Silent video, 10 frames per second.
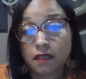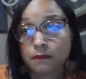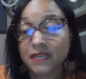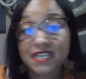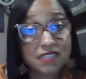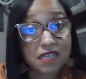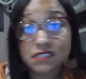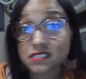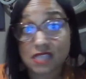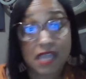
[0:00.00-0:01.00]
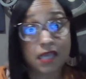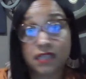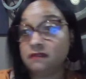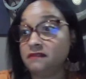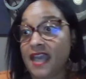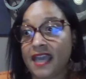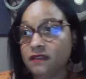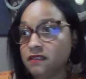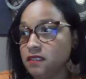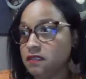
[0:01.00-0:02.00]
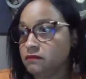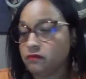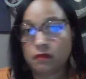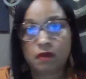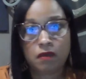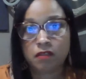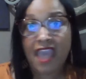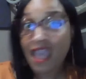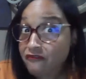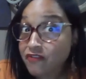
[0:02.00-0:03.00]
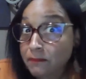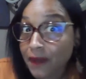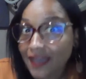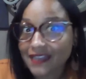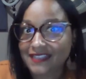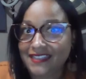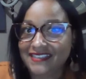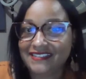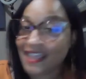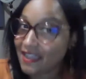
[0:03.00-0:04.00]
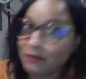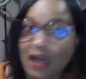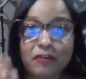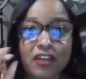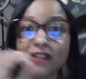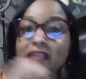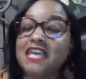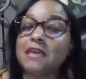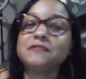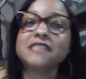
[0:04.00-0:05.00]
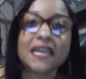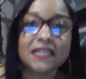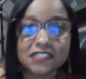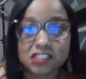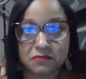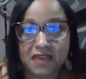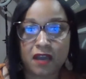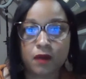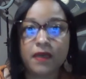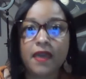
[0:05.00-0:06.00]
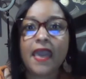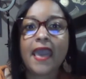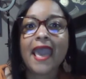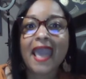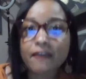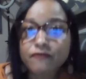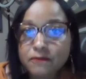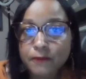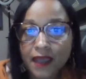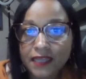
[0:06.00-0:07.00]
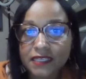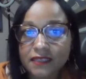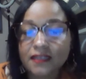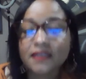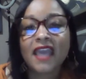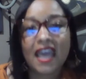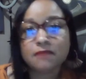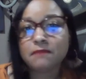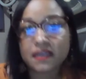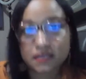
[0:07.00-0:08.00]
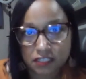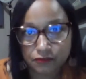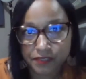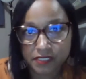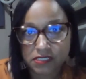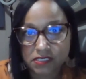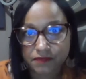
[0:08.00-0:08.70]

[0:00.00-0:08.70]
Please understand that everybody, like I'm going to keep saying this, Jamel, everybody can make a difference.